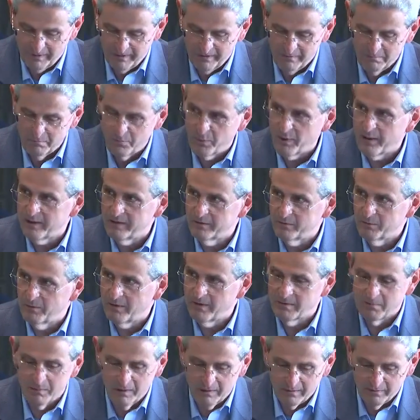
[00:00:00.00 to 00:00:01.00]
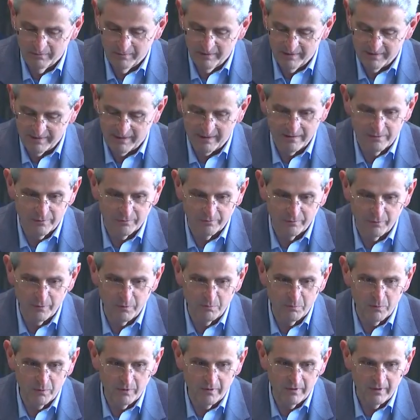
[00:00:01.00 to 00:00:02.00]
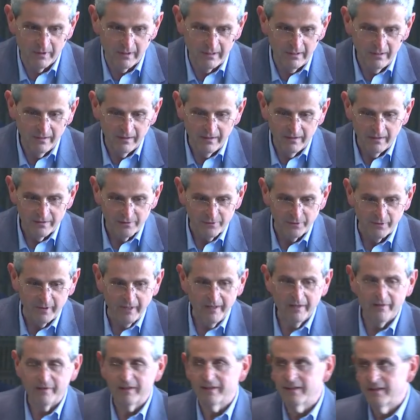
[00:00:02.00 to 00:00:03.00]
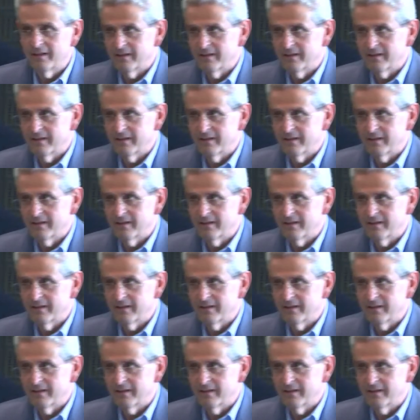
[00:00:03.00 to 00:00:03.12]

a Brit with a bit of a sense of humor. So here it